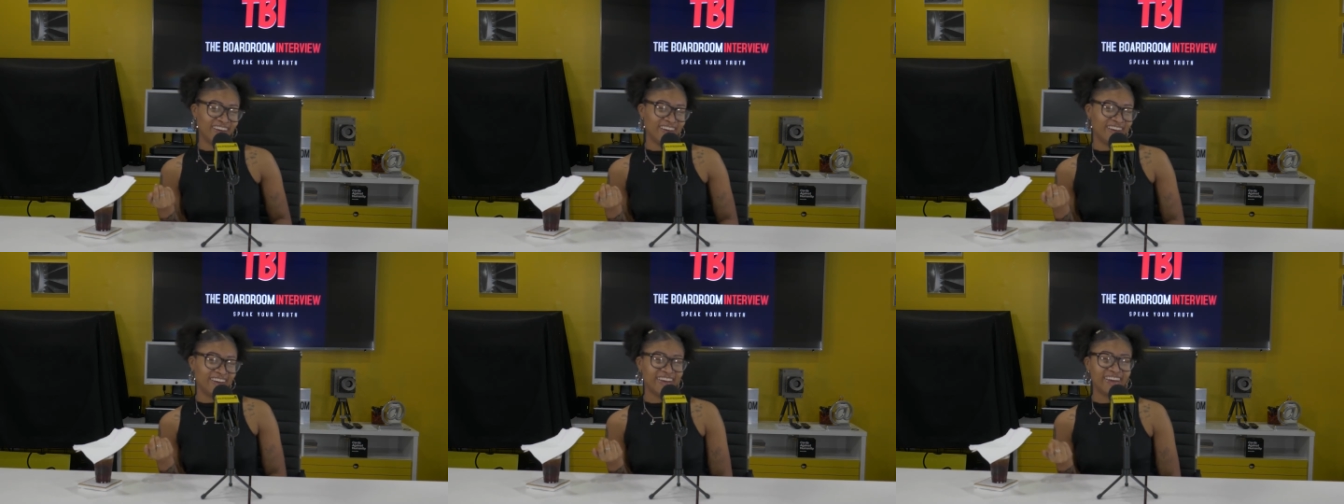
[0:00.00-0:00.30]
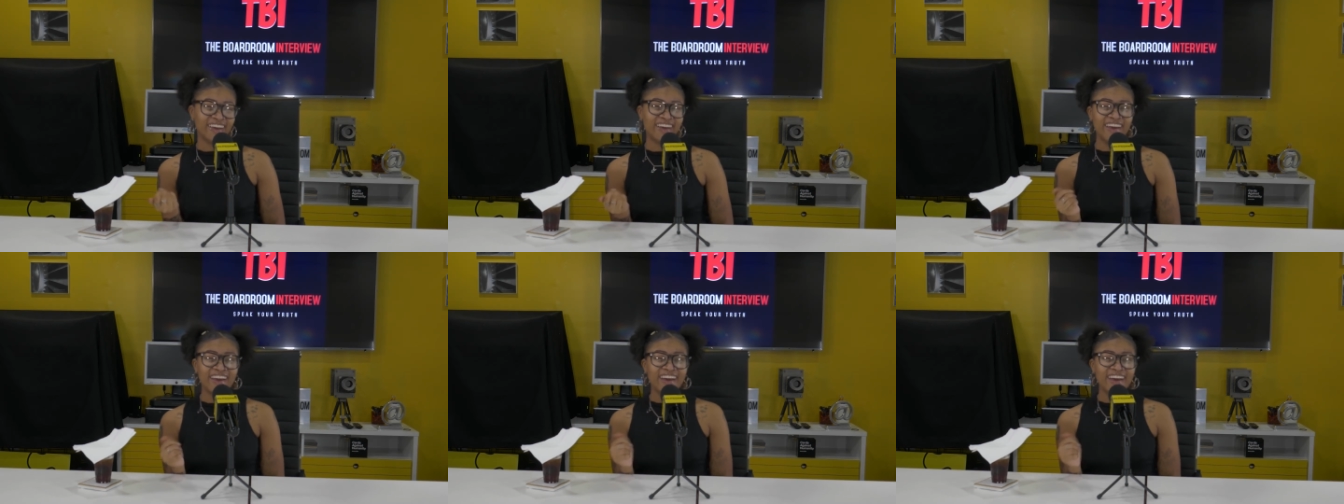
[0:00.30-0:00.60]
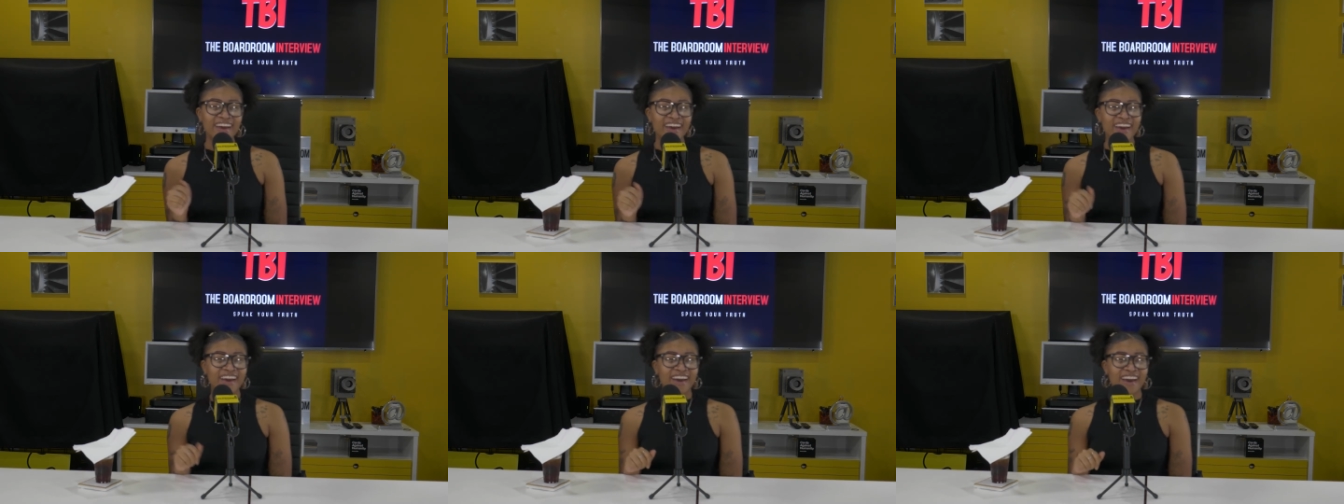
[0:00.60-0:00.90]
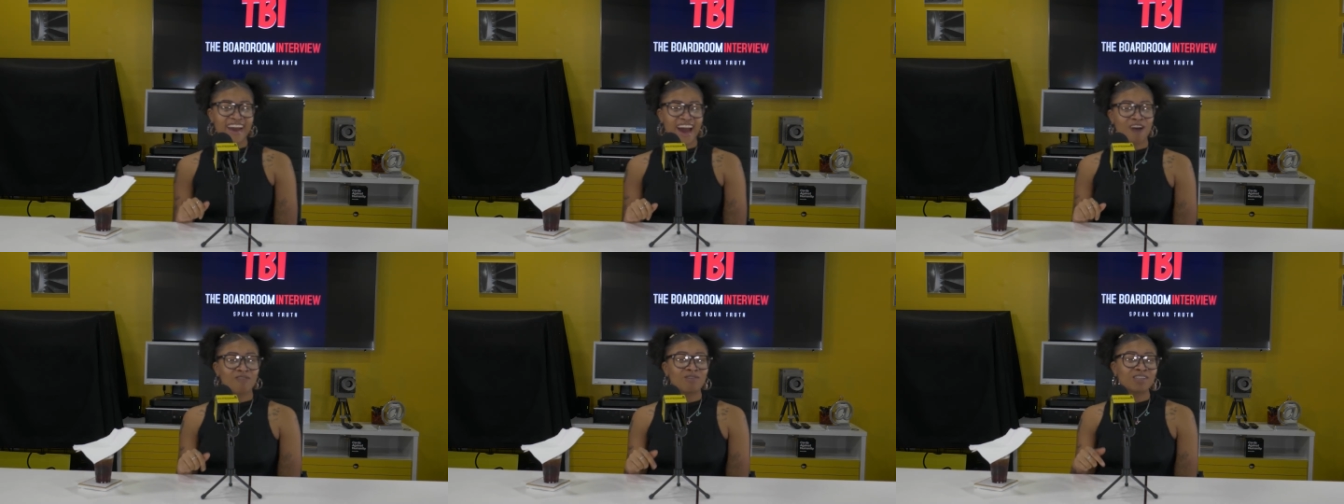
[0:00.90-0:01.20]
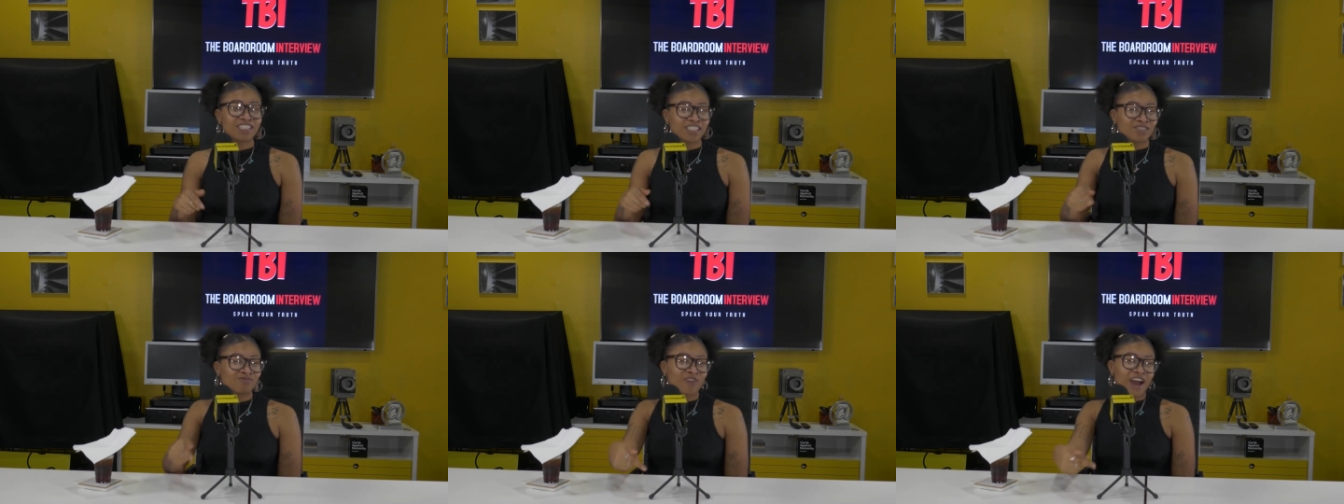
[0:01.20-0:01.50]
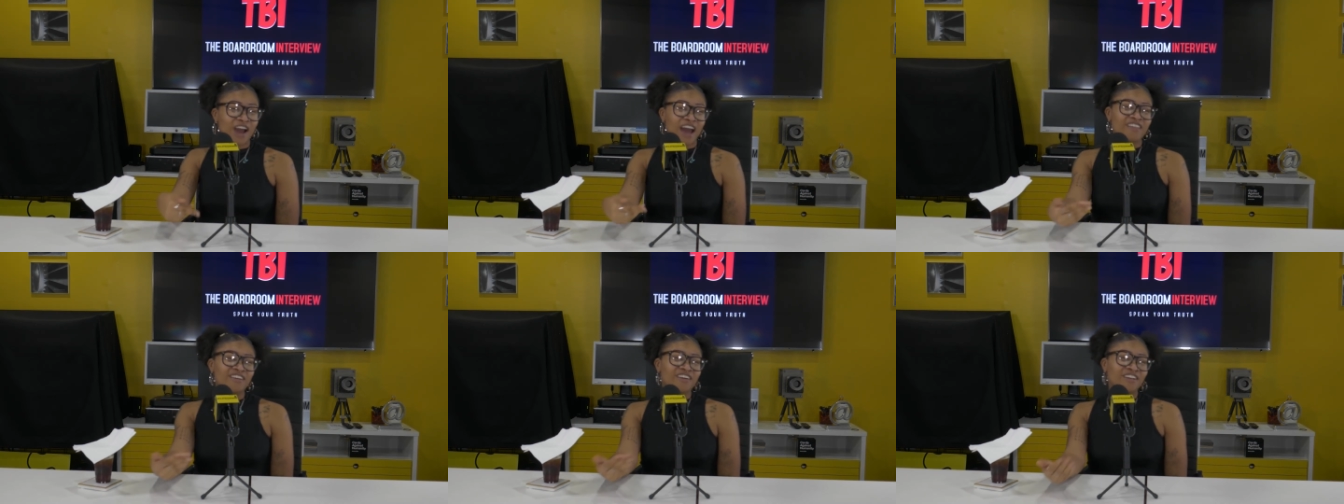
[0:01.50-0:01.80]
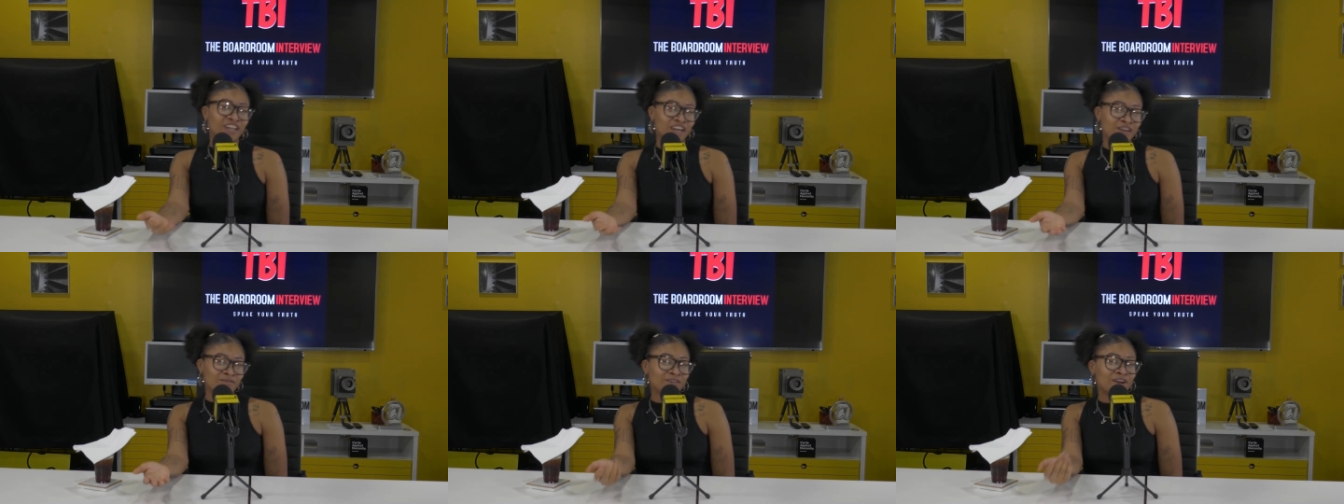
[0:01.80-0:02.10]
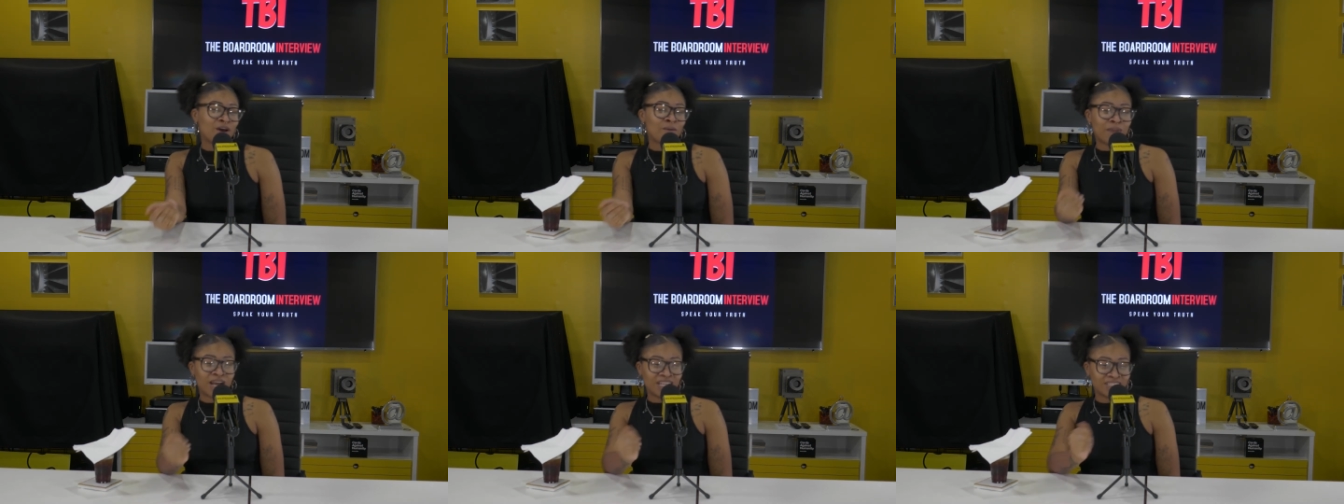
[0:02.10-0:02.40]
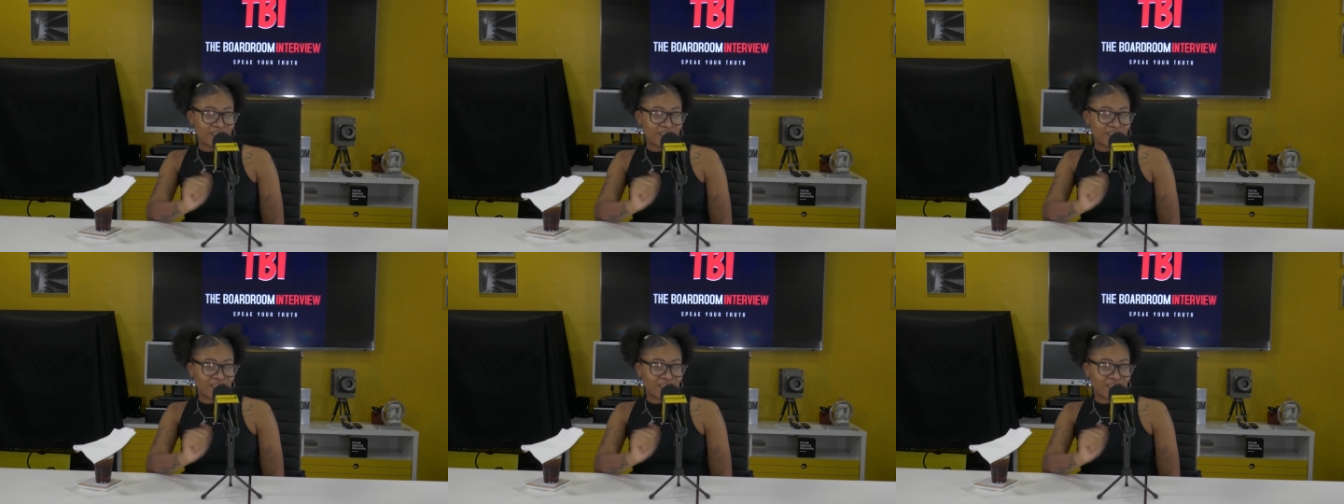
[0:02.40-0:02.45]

that shit. I, I would like just that rather claim it on my